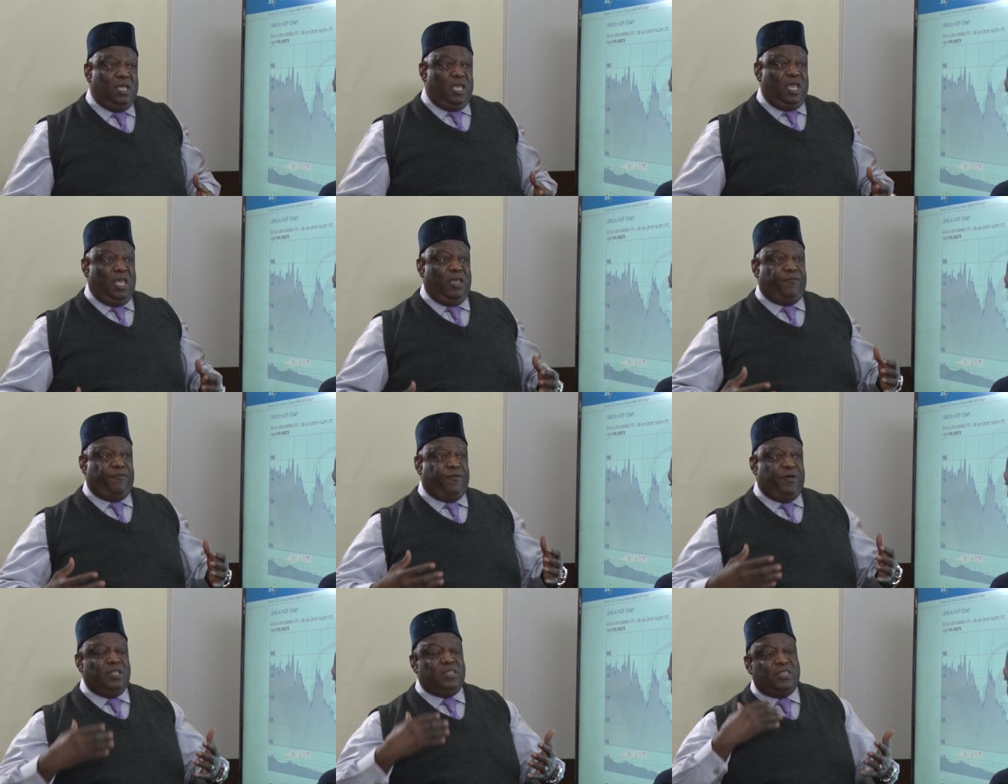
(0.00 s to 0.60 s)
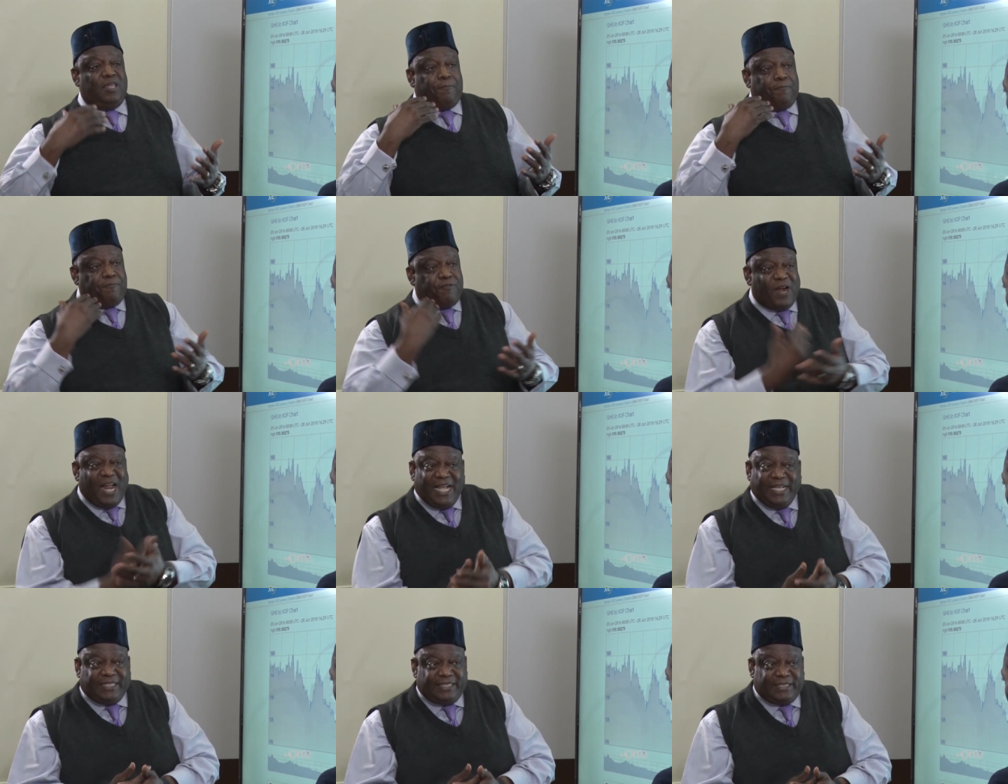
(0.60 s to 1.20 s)
if the
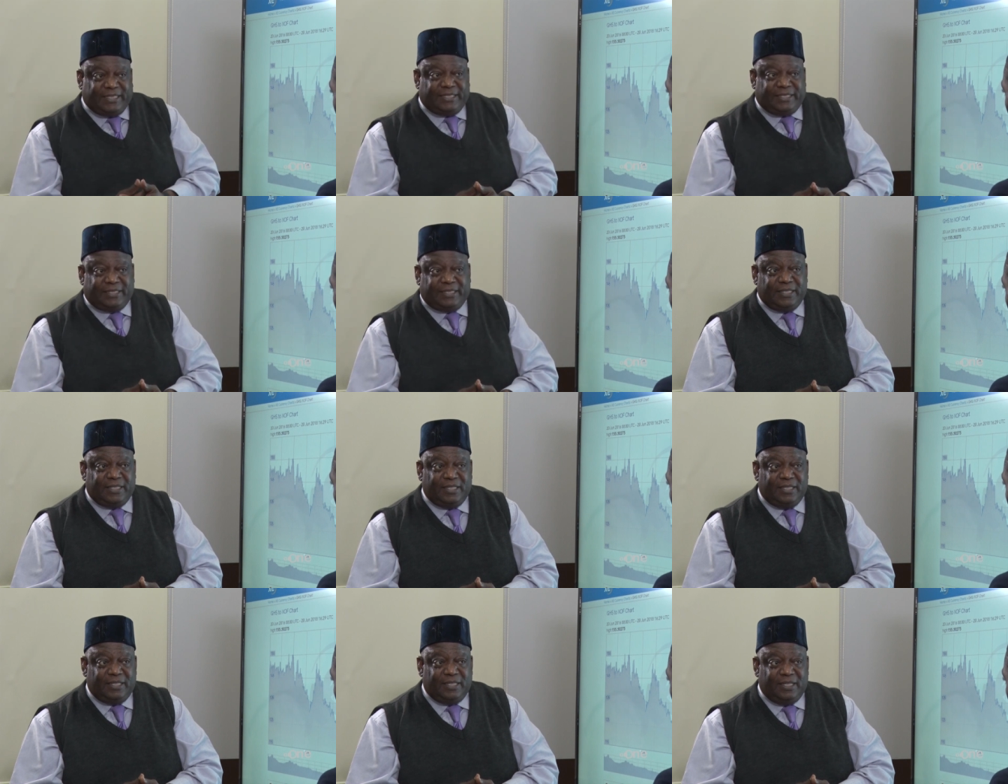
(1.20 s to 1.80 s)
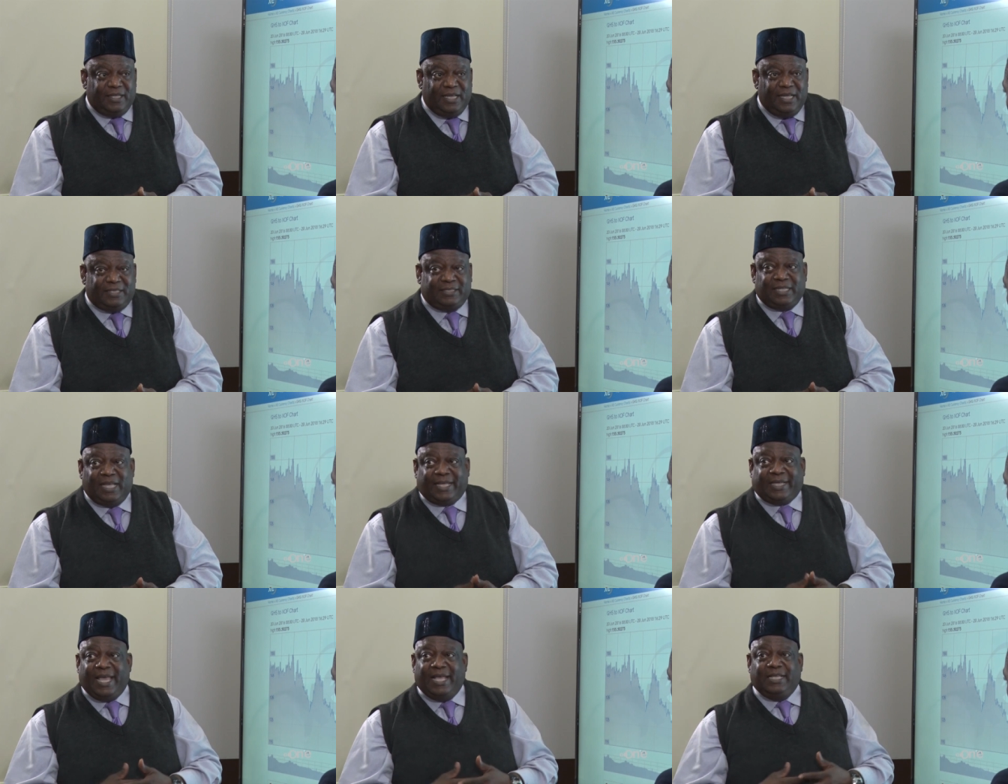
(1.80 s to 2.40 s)
price
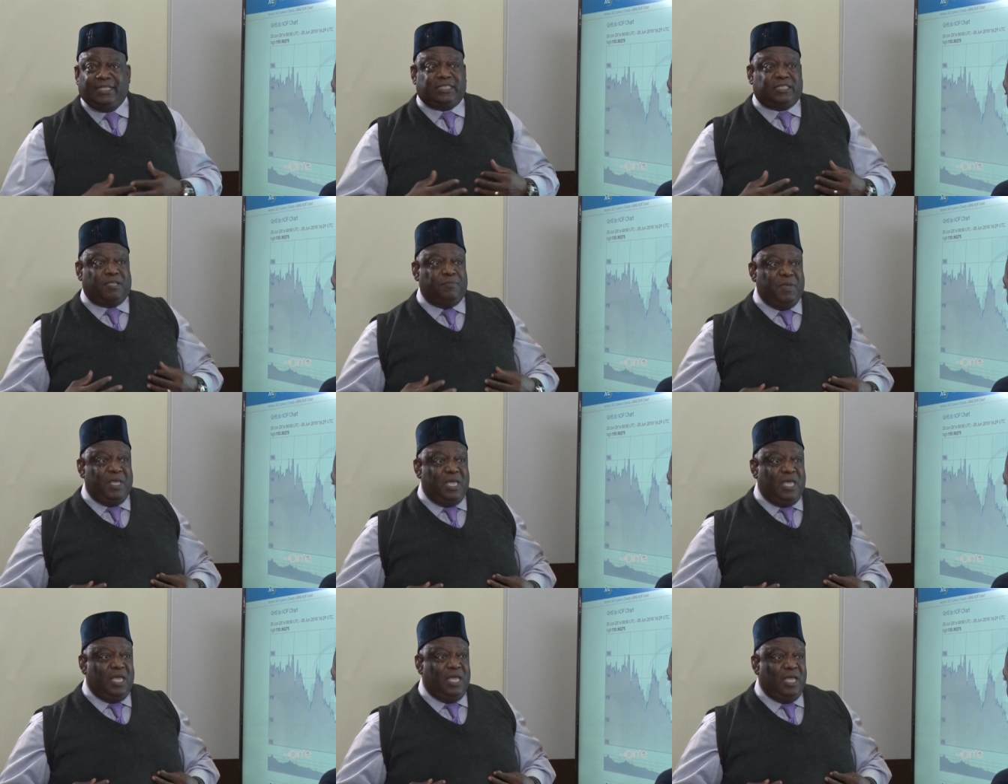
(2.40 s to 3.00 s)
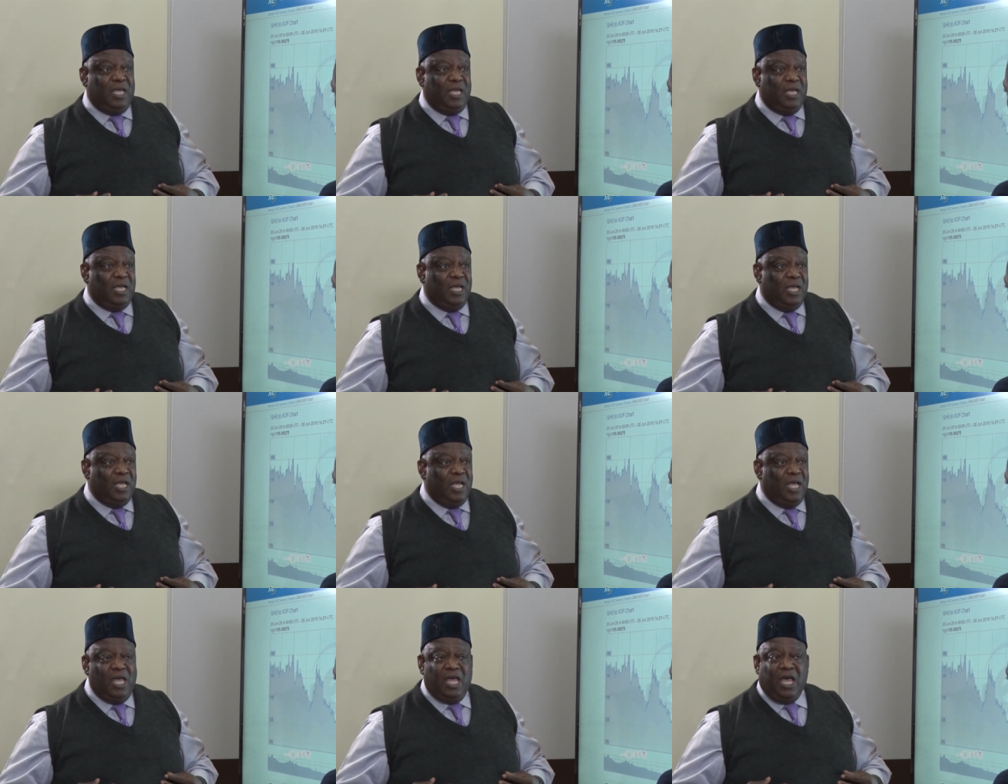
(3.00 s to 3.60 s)
is against me,
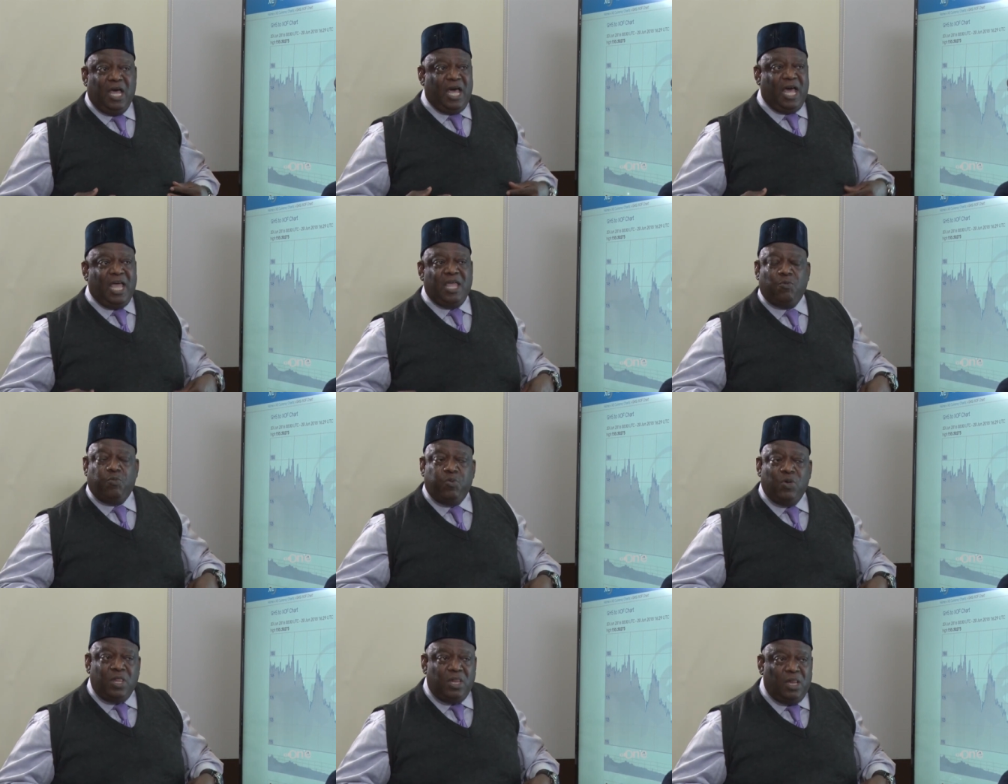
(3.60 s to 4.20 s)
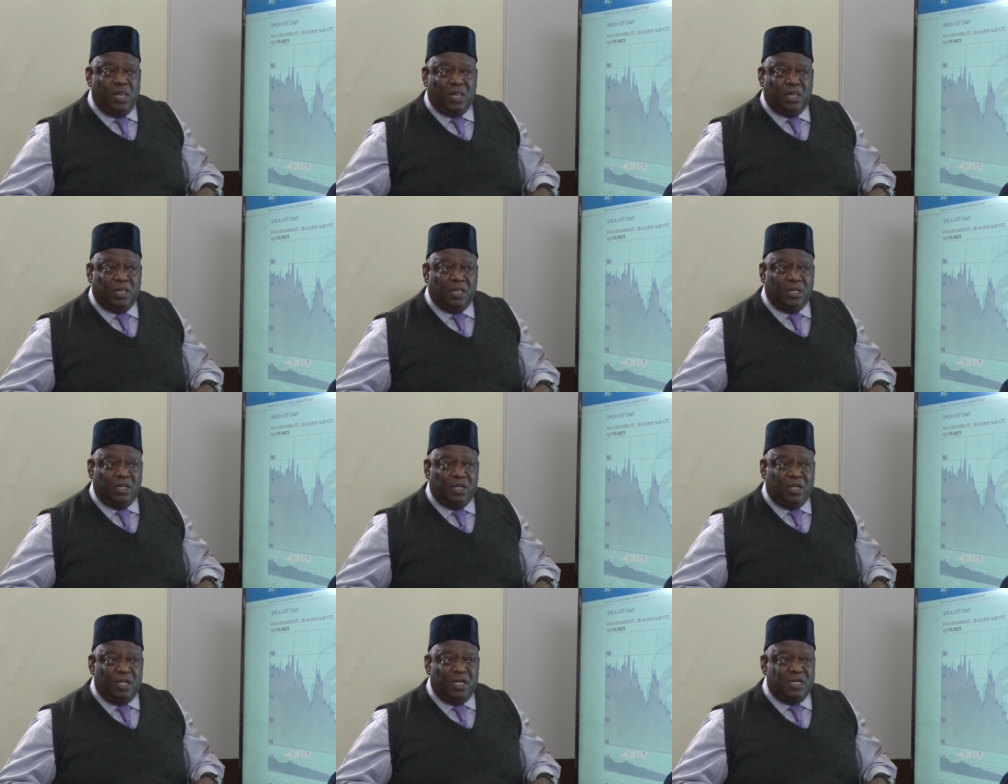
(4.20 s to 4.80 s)
I will,
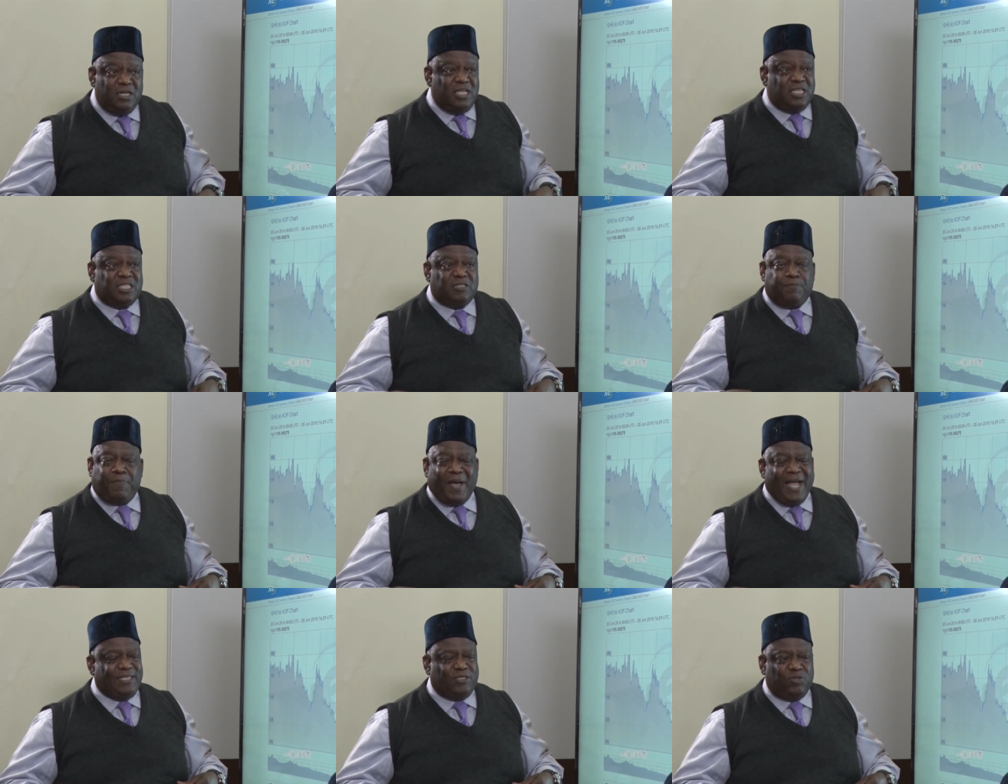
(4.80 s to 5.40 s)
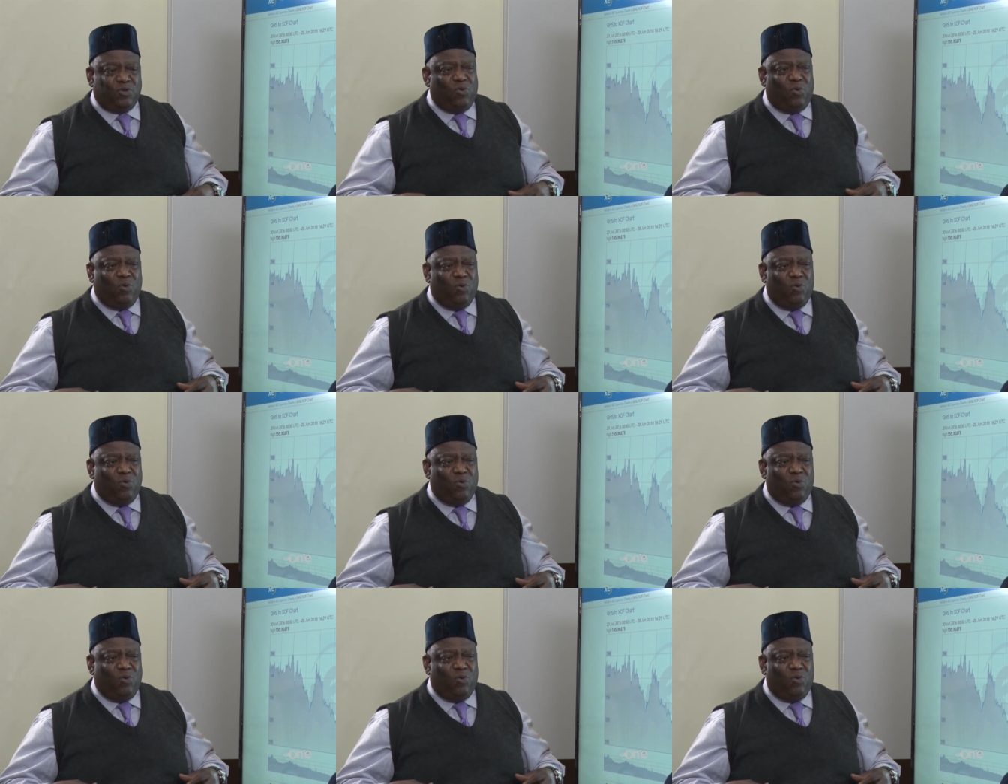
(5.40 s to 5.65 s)
despite